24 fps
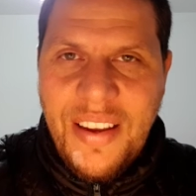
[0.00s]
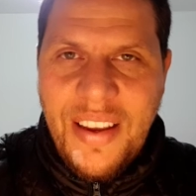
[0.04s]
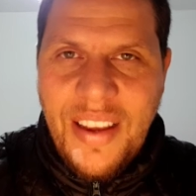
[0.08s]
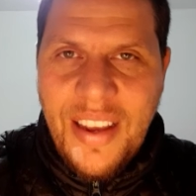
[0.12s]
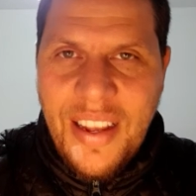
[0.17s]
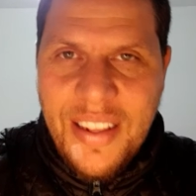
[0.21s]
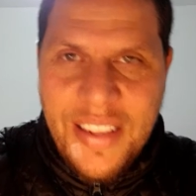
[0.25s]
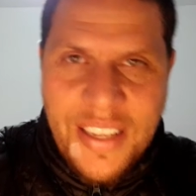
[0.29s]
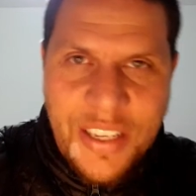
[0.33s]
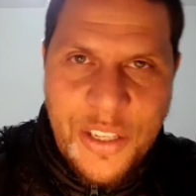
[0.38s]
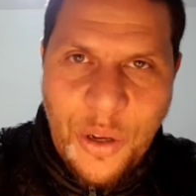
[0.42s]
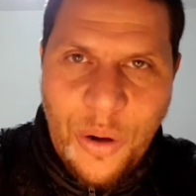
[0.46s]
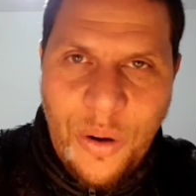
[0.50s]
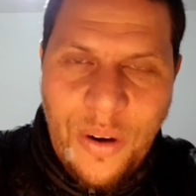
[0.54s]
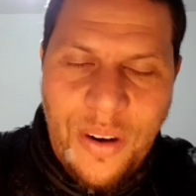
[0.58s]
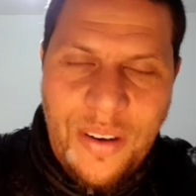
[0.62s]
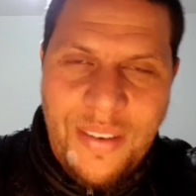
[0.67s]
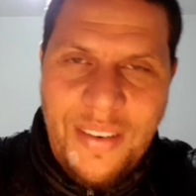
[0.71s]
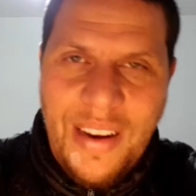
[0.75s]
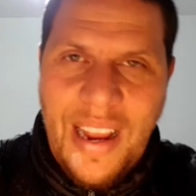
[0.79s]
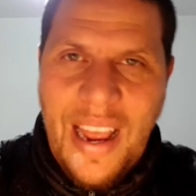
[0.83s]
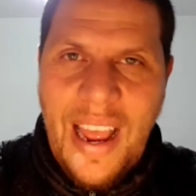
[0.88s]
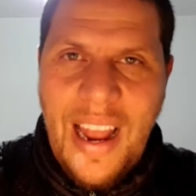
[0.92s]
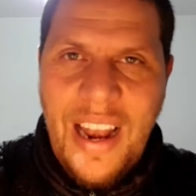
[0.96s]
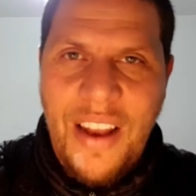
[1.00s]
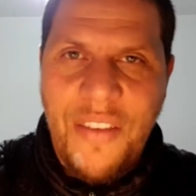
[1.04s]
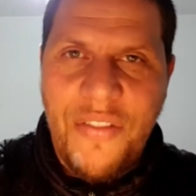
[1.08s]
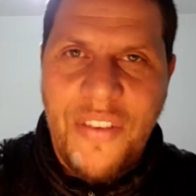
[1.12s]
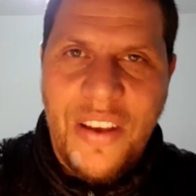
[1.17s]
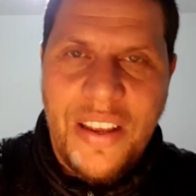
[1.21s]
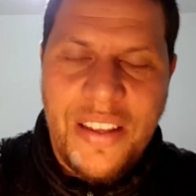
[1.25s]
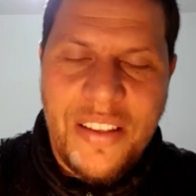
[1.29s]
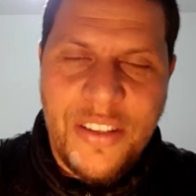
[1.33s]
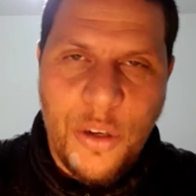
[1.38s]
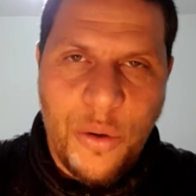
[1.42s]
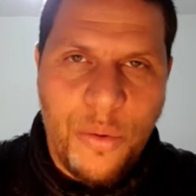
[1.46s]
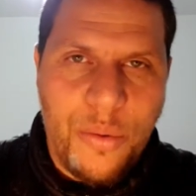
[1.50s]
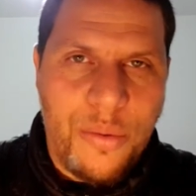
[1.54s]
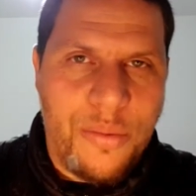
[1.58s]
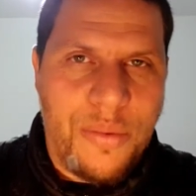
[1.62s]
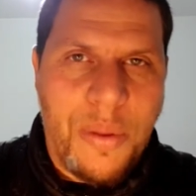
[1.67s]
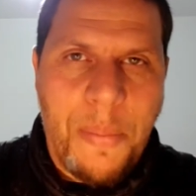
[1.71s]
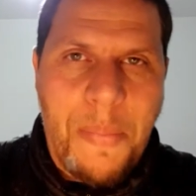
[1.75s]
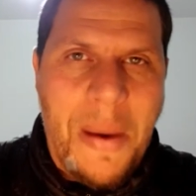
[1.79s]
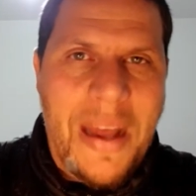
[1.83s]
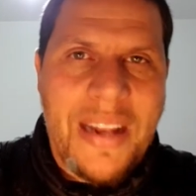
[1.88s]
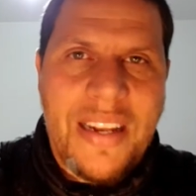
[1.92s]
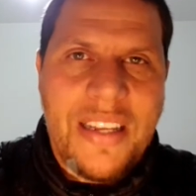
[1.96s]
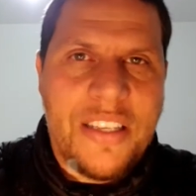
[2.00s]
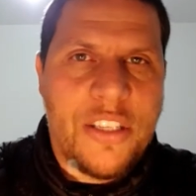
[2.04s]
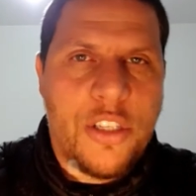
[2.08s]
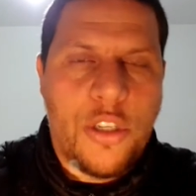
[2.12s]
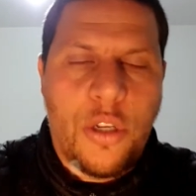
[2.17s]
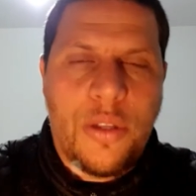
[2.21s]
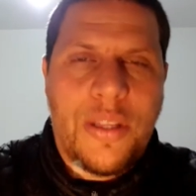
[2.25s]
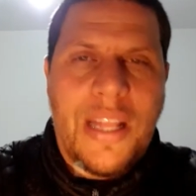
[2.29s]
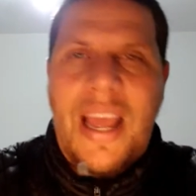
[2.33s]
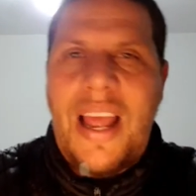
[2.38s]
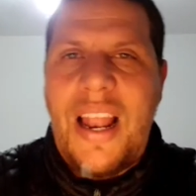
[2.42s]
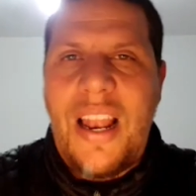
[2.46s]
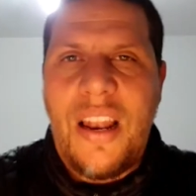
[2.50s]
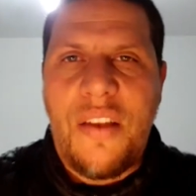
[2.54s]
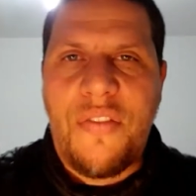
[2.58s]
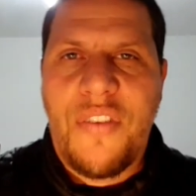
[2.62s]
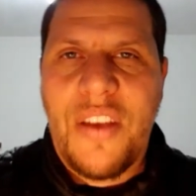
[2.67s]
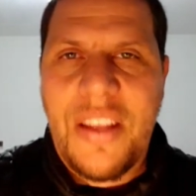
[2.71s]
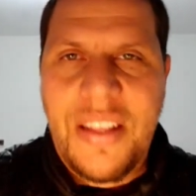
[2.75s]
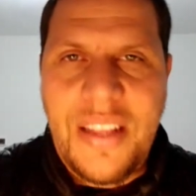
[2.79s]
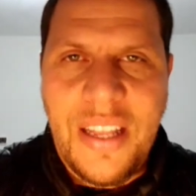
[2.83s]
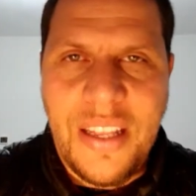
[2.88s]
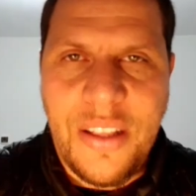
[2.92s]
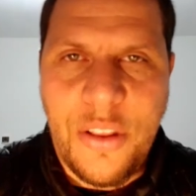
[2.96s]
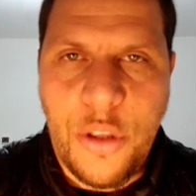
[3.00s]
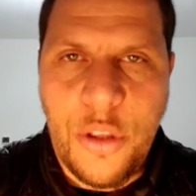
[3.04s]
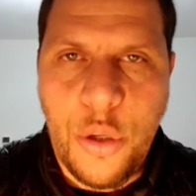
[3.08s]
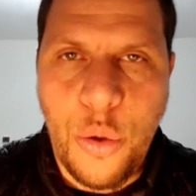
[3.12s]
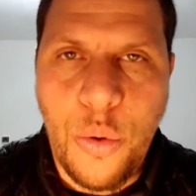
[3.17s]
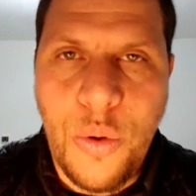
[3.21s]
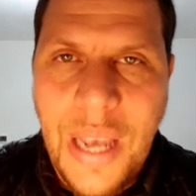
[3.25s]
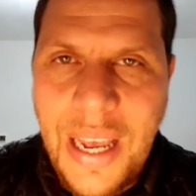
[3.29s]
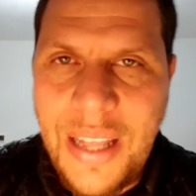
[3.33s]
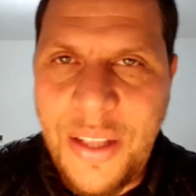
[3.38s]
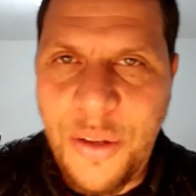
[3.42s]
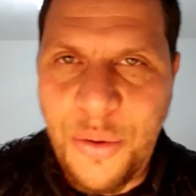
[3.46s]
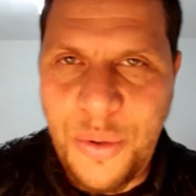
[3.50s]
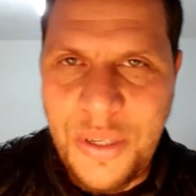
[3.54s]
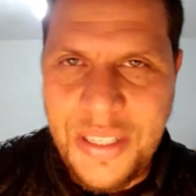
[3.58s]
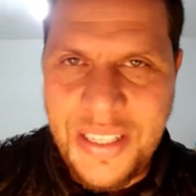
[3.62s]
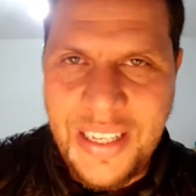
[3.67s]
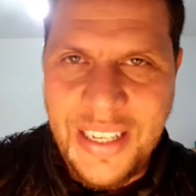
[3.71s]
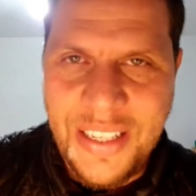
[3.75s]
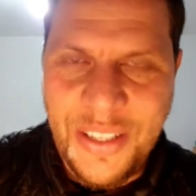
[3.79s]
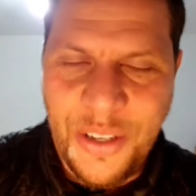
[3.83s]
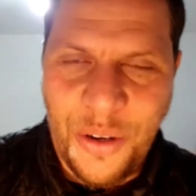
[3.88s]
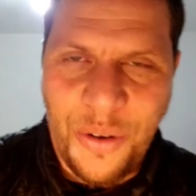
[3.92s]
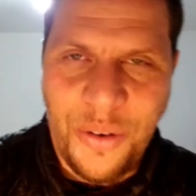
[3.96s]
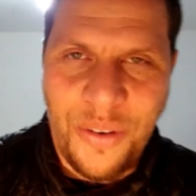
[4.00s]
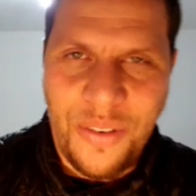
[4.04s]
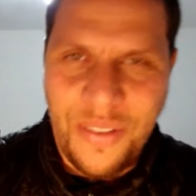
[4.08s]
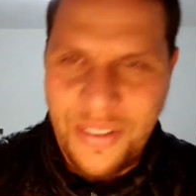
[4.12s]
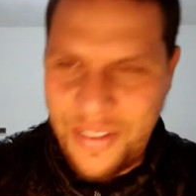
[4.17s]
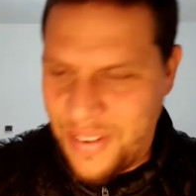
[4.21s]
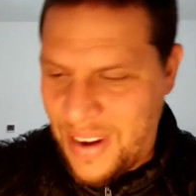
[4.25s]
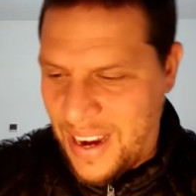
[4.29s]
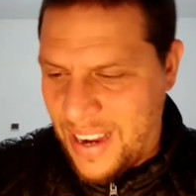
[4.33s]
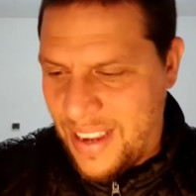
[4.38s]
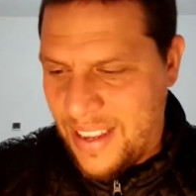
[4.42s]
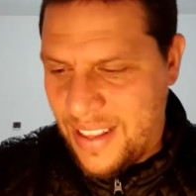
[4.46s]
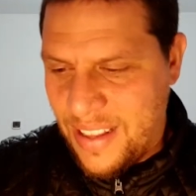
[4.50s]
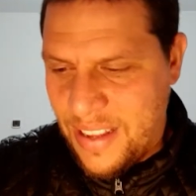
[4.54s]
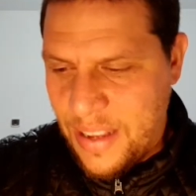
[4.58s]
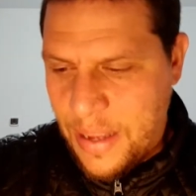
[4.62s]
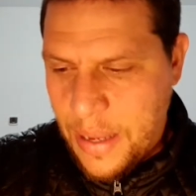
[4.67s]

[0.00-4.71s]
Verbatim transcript: and the soul elevates. So the body is not elevated together with the soul, right?